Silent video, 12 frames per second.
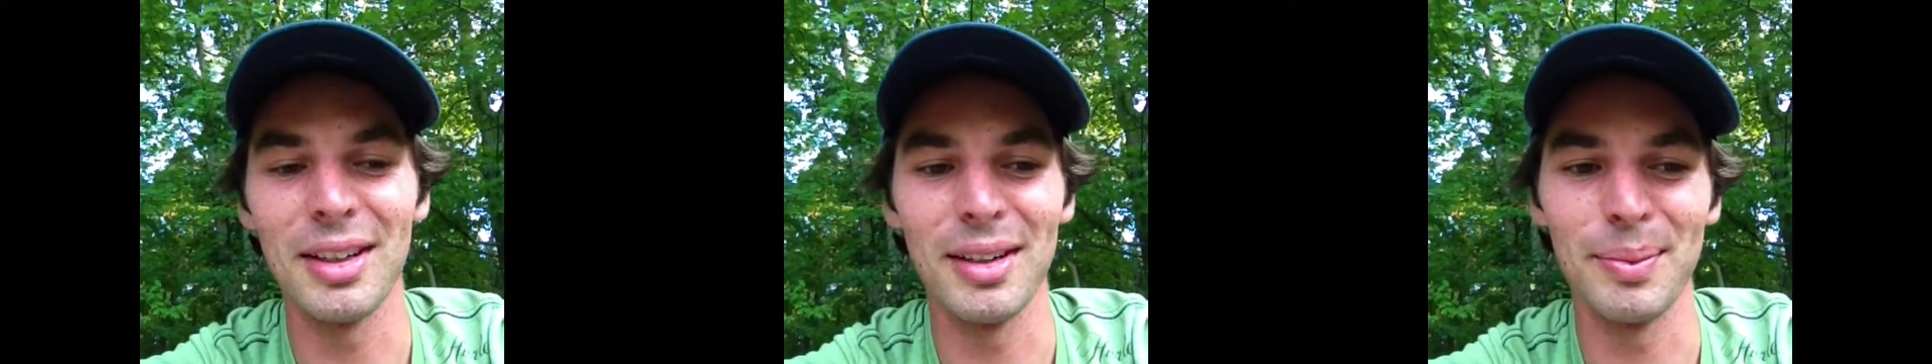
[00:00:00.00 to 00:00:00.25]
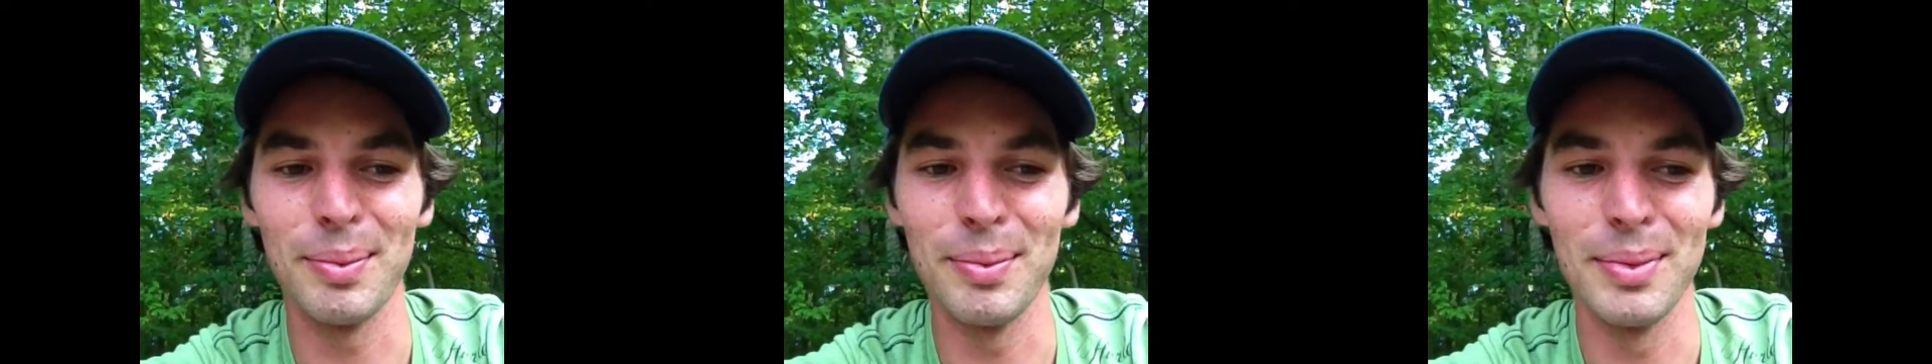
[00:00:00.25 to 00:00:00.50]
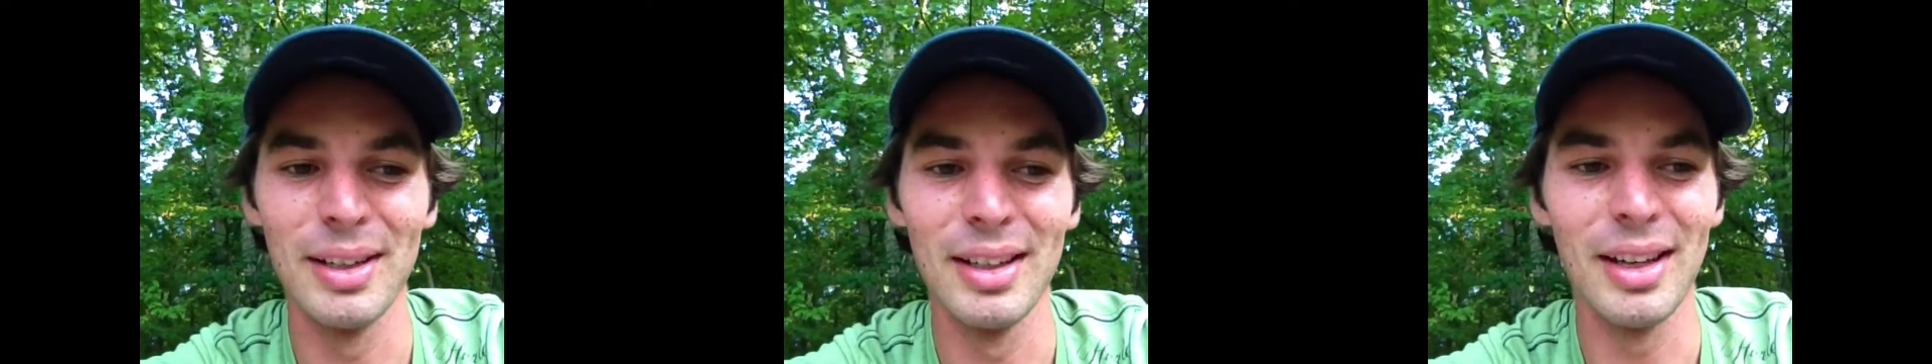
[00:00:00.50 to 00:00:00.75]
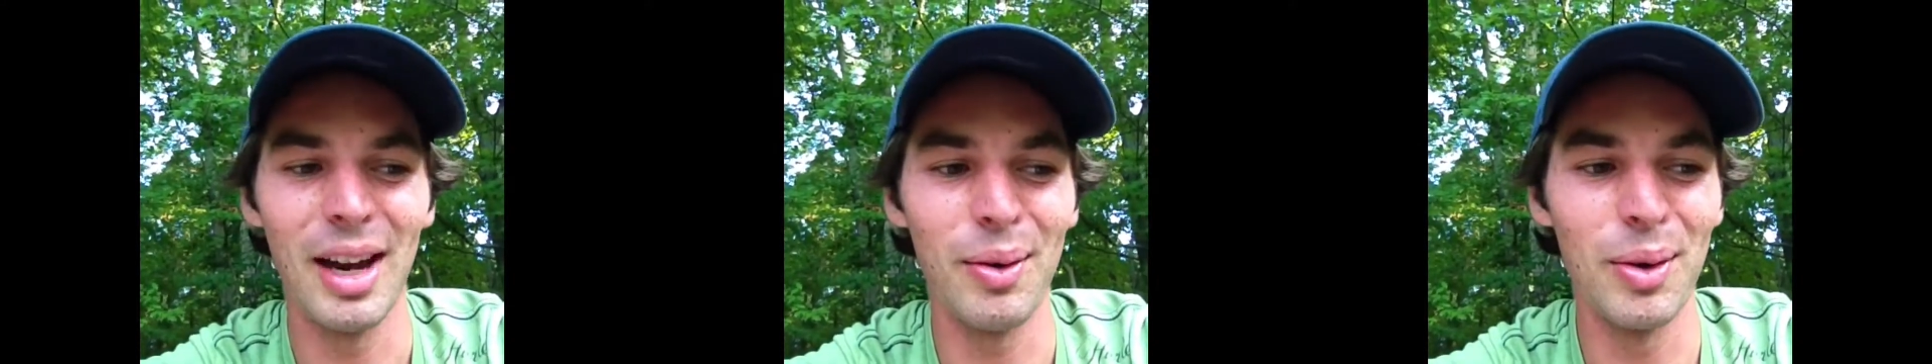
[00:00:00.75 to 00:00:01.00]

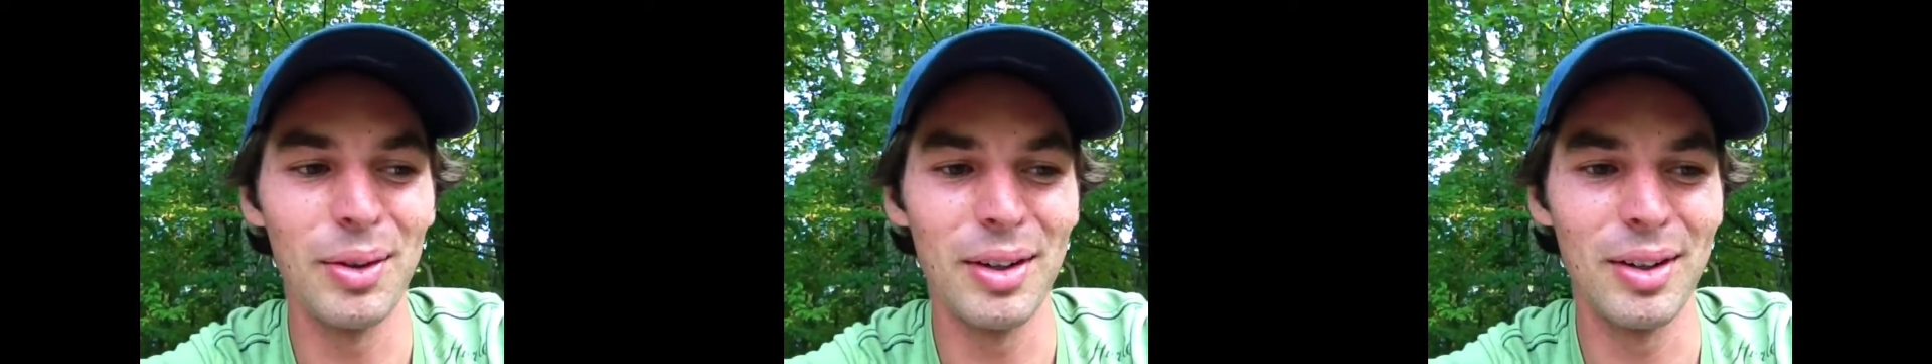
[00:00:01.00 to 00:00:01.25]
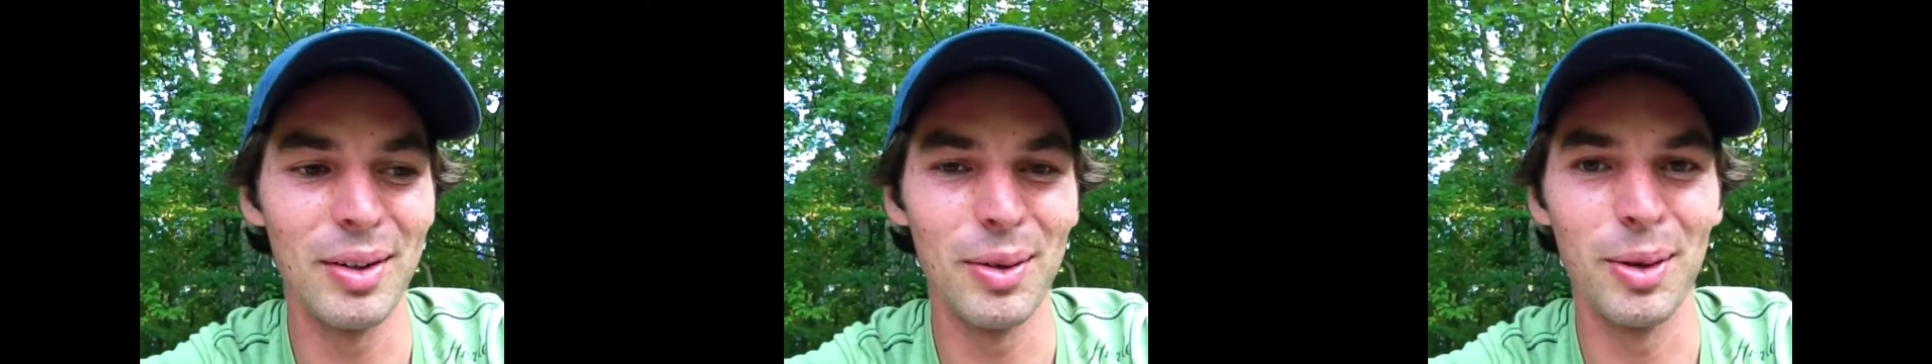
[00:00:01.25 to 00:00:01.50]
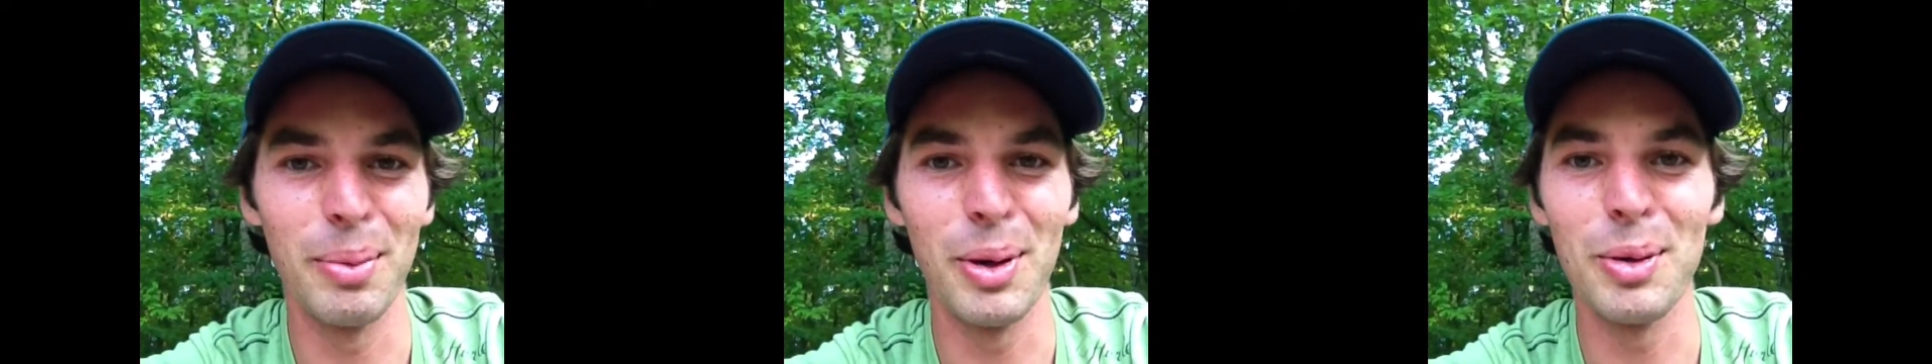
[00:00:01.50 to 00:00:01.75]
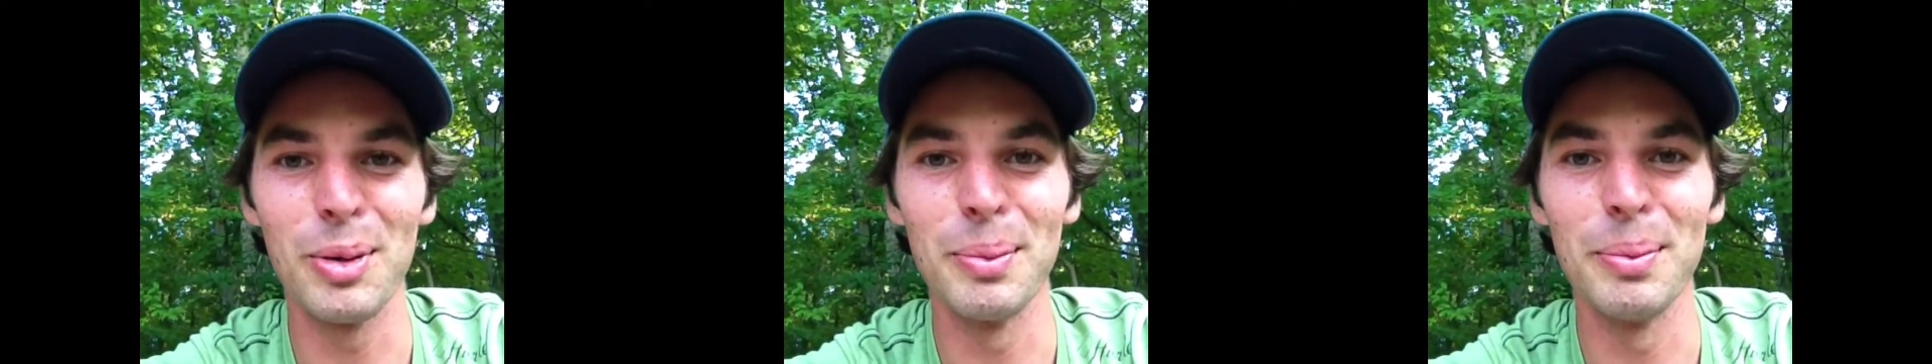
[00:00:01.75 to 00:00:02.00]
a little
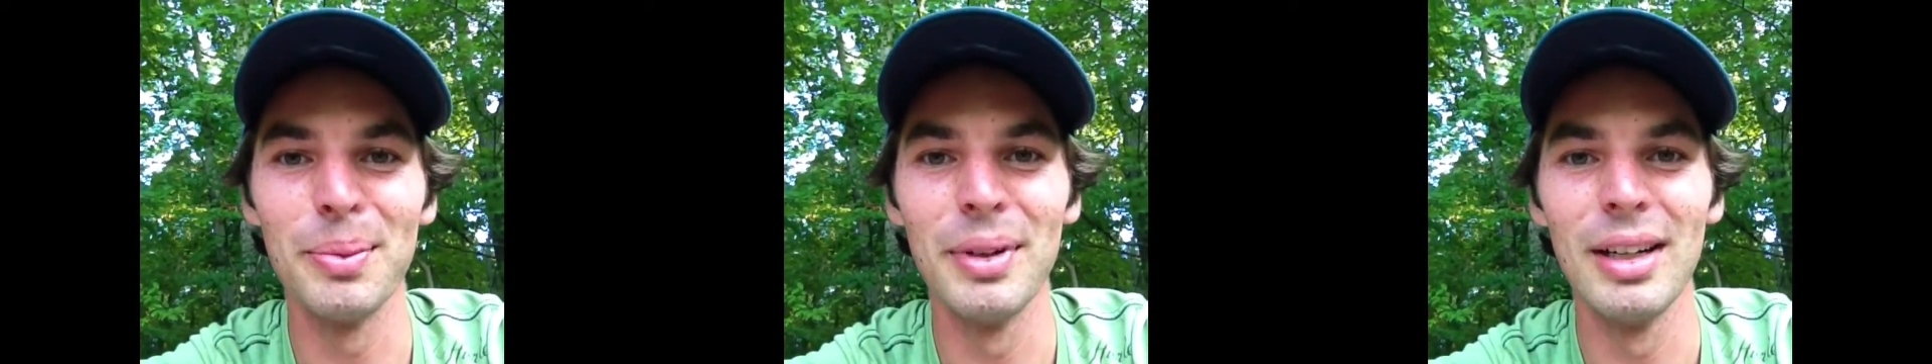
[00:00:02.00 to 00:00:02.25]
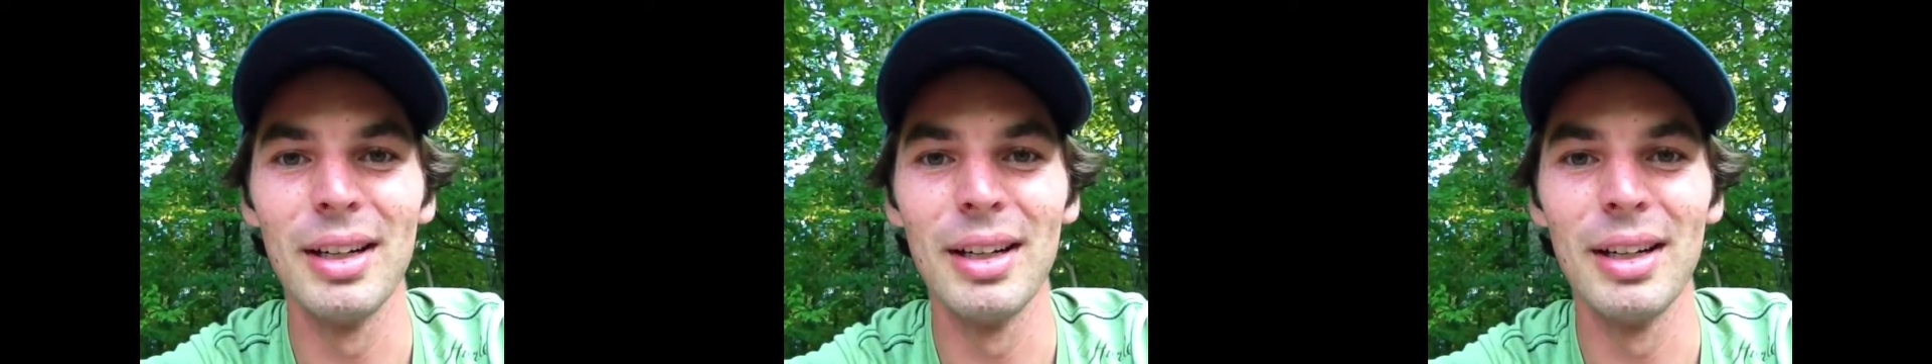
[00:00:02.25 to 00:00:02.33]
poem,